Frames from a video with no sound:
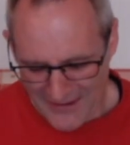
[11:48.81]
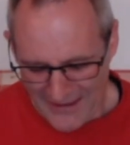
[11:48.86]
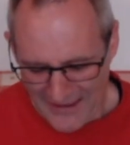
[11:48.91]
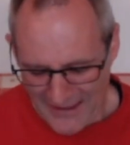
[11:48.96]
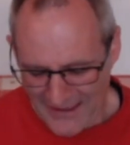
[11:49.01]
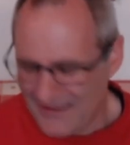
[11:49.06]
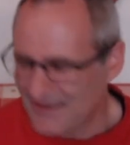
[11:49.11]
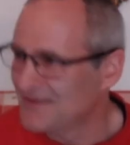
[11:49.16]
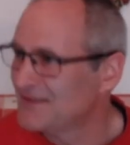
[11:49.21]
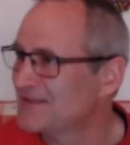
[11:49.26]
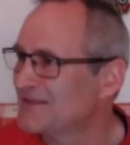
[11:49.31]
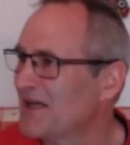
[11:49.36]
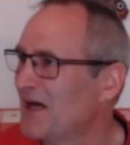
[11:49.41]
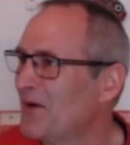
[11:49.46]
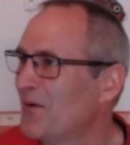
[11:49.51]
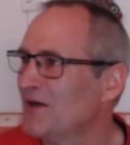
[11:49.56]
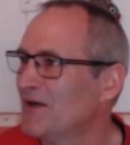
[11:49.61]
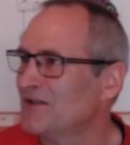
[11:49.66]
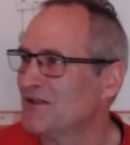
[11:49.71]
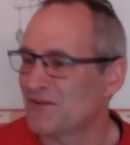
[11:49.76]
And so
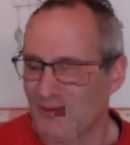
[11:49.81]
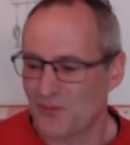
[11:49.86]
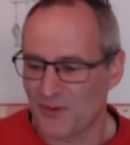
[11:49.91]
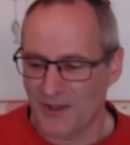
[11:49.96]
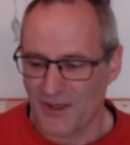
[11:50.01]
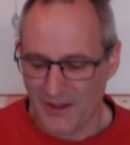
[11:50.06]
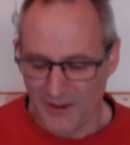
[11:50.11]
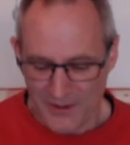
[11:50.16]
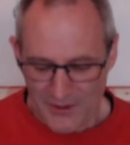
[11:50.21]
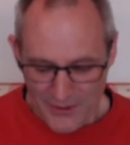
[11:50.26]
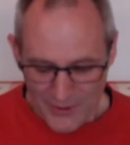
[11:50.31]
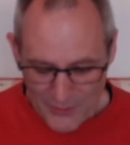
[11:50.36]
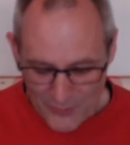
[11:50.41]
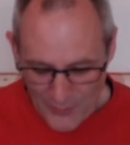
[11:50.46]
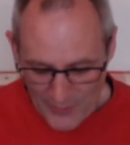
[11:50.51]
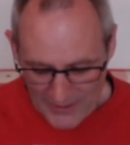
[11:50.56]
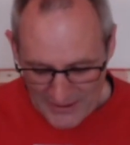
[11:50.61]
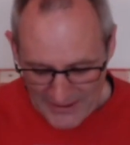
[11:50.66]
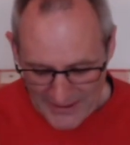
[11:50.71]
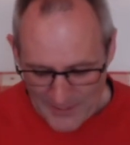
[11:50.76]
I just want to
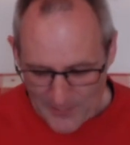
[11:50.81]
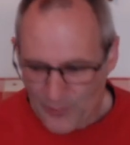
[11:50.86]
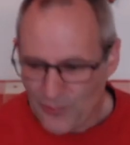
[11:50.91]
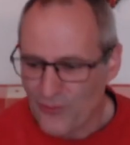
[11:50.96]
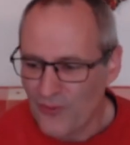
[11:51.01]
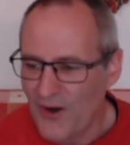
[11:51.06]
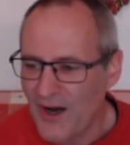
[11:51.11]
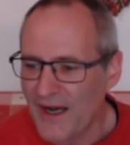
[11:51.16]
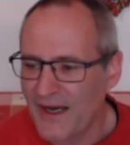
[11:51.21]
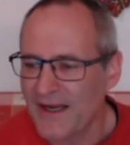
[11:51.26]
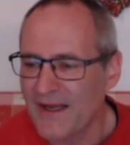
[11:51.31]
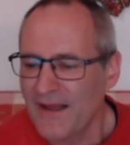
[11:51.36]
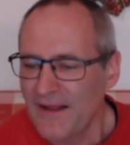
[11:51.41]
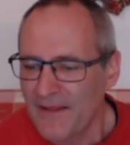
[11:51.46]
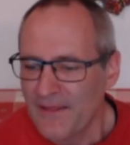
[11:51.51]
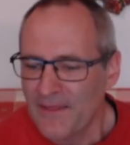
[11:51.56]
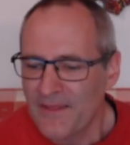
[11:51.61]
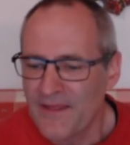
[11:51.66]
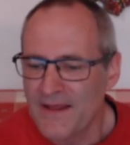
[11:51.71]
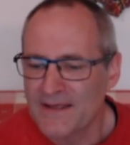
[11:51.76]
quickly pray
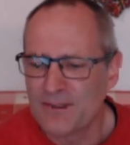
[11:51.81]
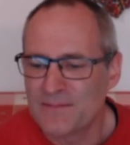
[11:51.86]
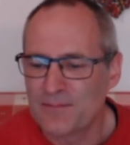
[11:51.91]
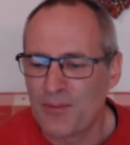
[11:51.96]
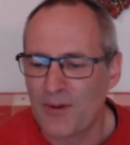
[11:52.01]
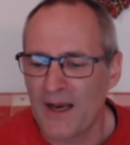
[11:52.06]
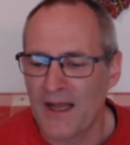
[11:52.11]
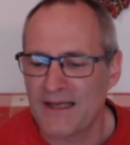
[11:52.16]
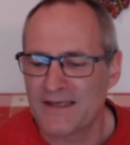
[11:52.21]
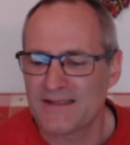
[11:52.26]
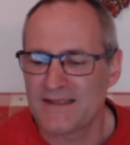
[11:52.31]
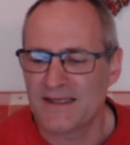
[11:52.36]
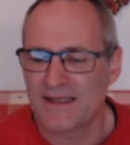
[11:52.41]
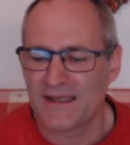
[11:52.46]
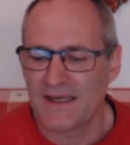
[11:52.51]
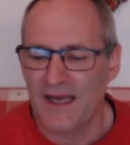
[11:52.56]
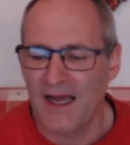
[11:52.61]
this blessing